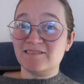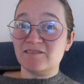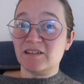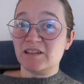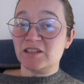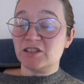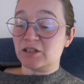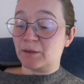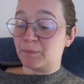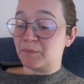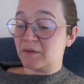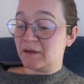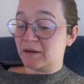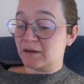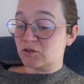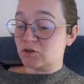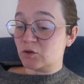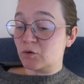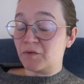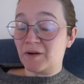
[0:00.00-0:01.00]
with
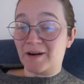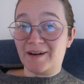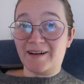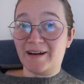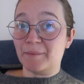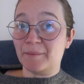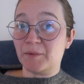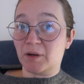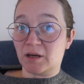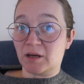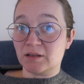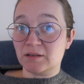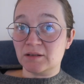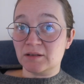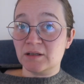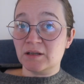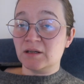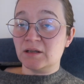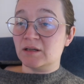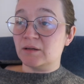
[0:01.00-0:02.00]
something. So far I'm not,
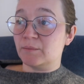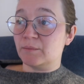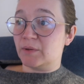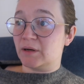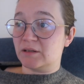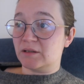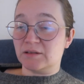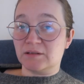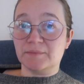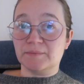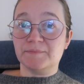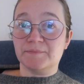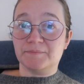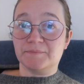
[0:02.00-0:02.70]
but